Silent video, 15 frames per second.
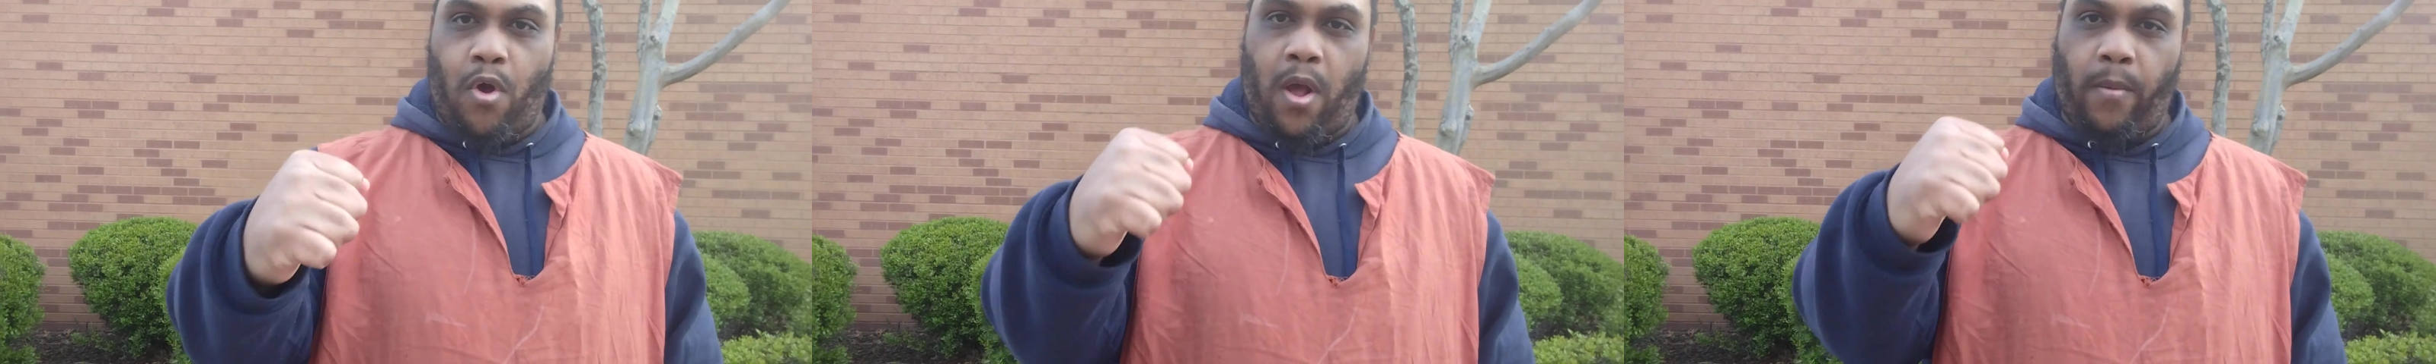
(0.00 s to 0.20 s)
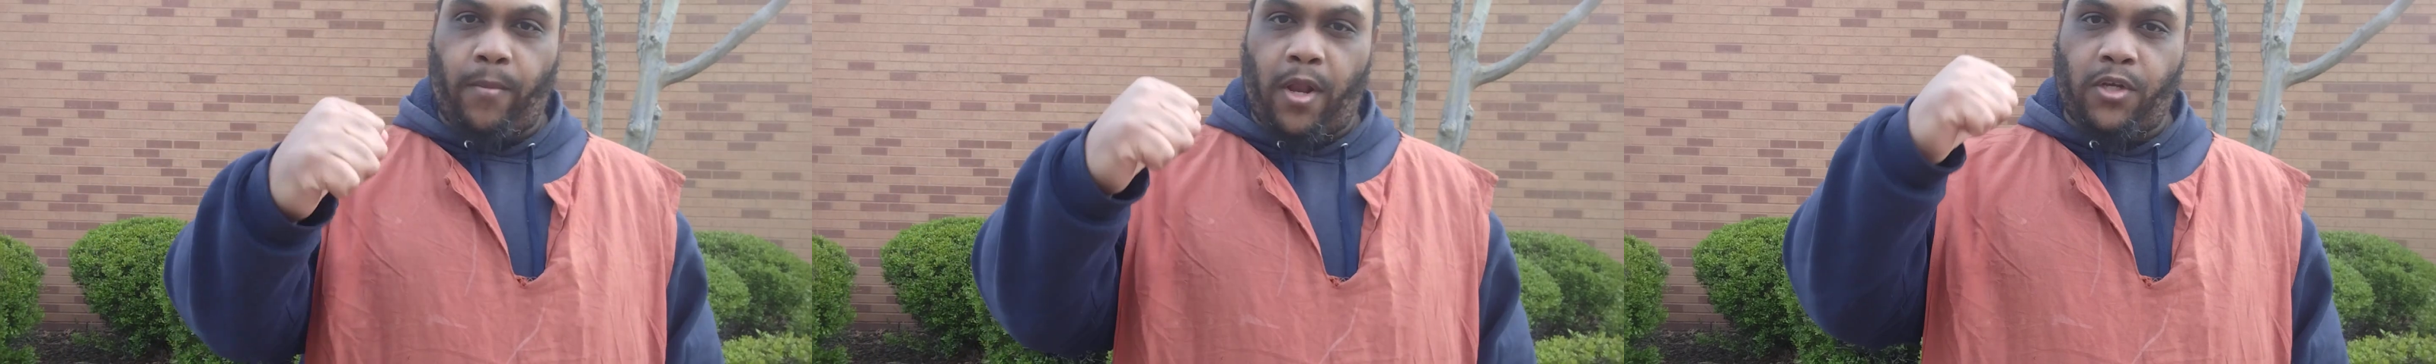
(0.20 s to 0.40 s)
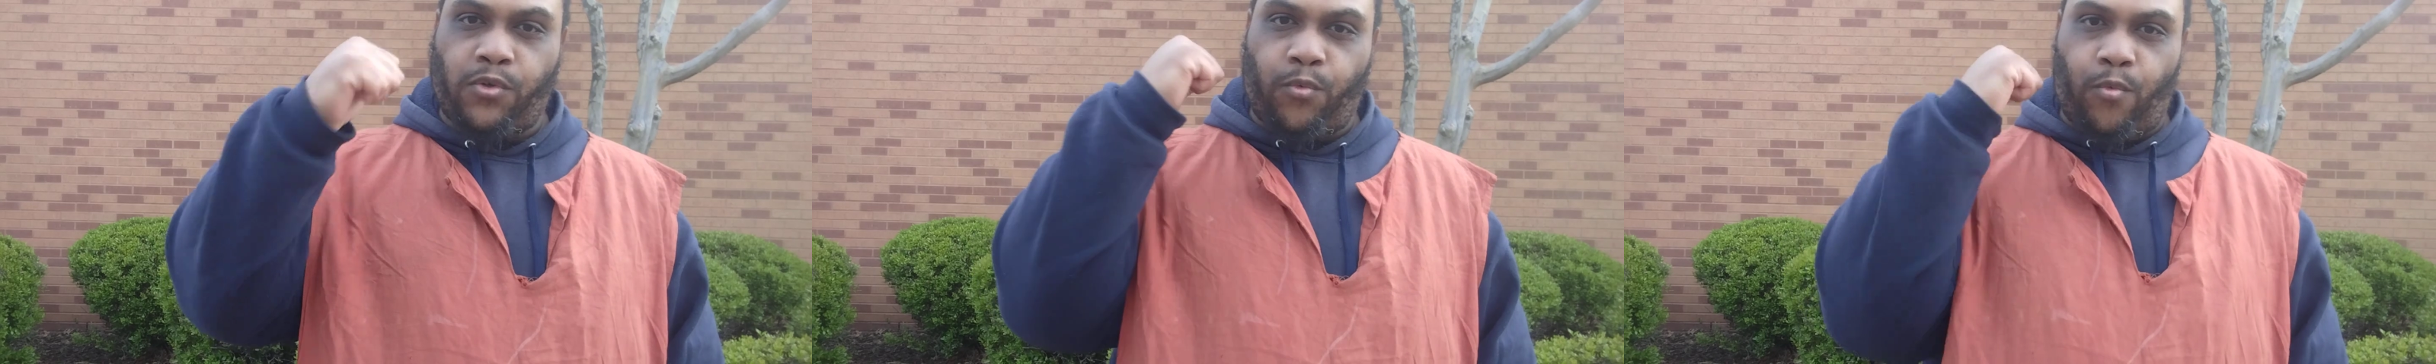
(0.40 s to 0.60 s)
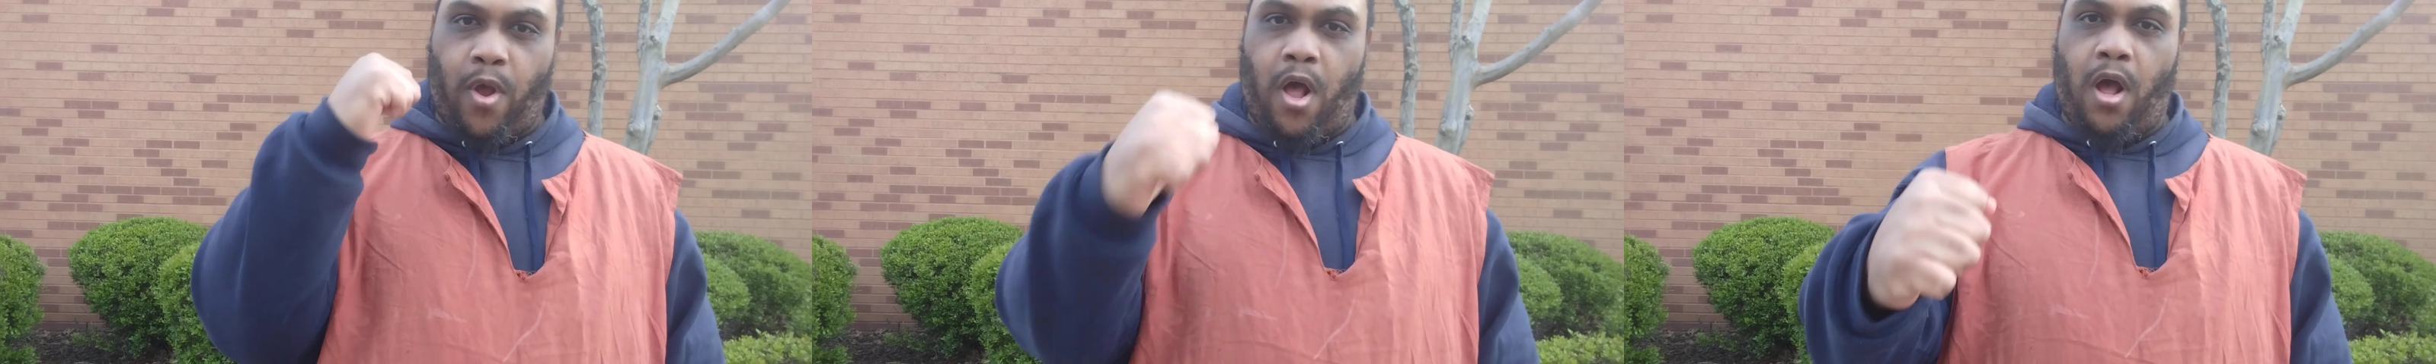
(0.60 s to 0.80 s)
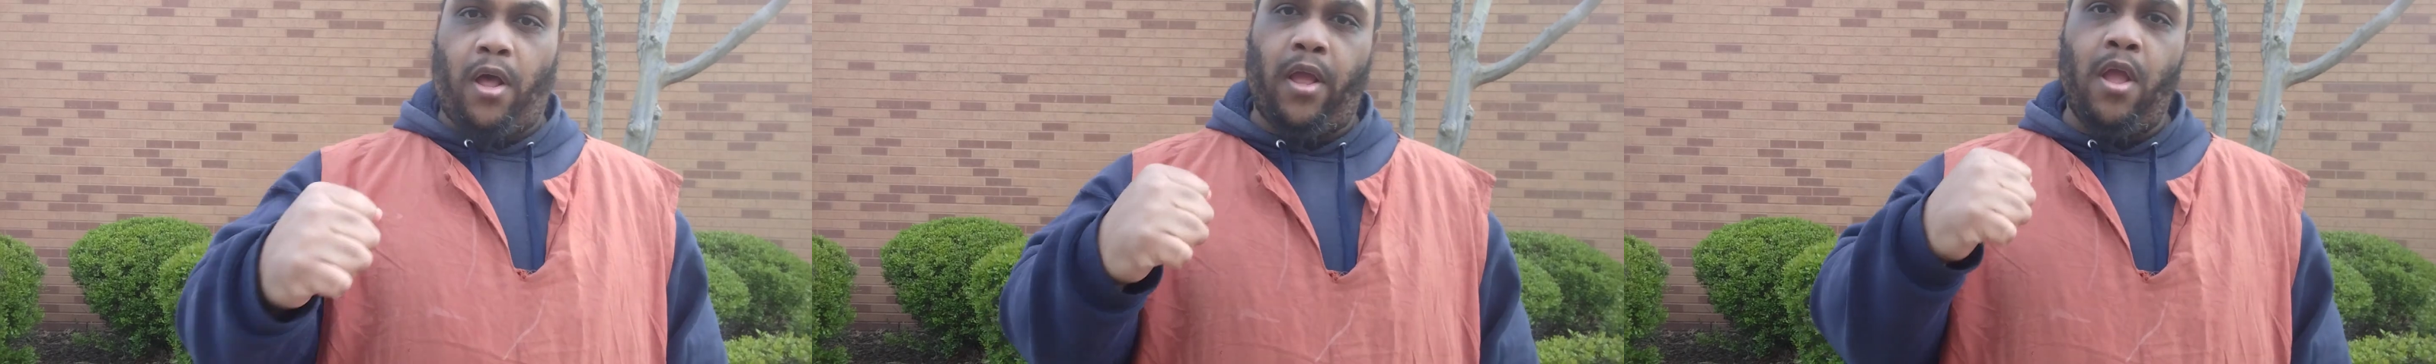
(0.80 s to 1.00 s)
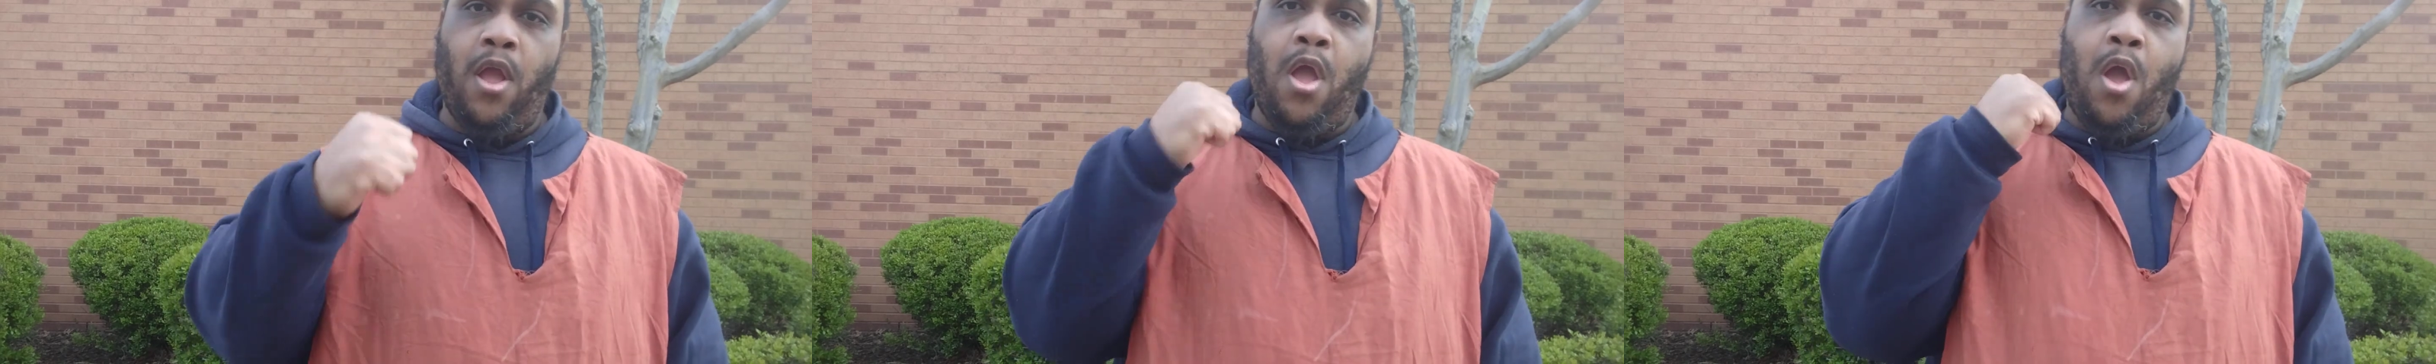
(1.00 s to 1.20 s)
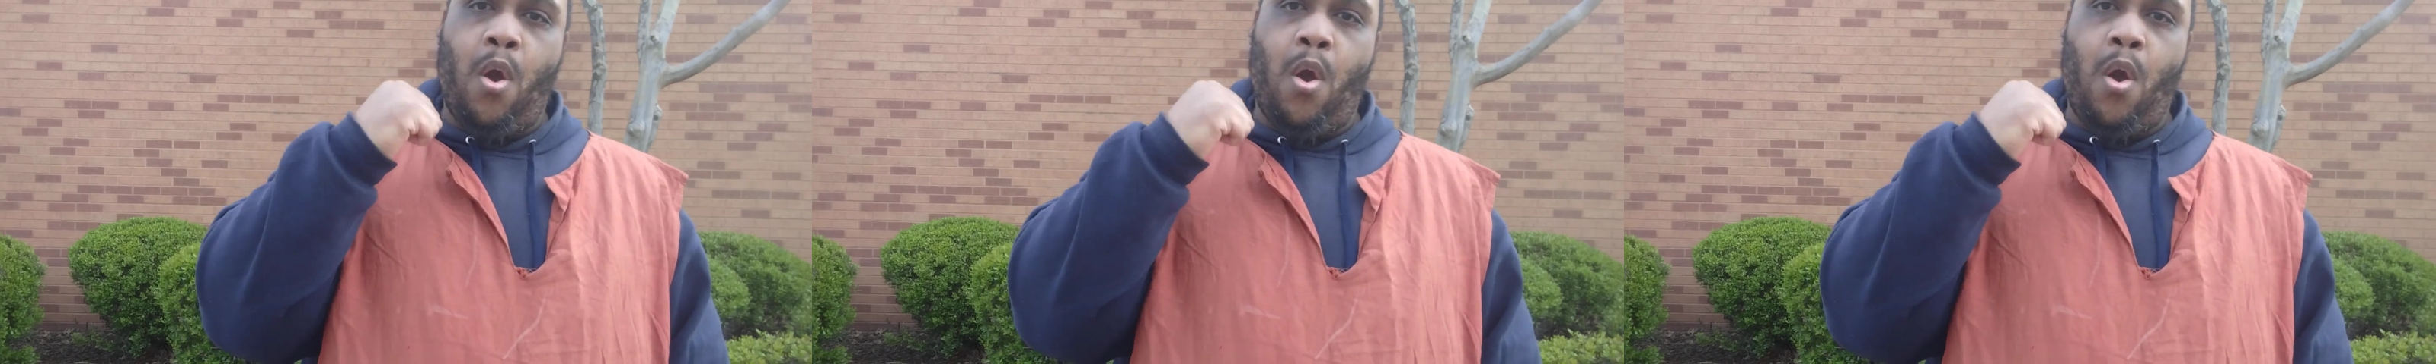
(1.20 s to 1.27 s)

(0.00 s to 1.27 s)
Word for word: Kwame Yashem Rollin,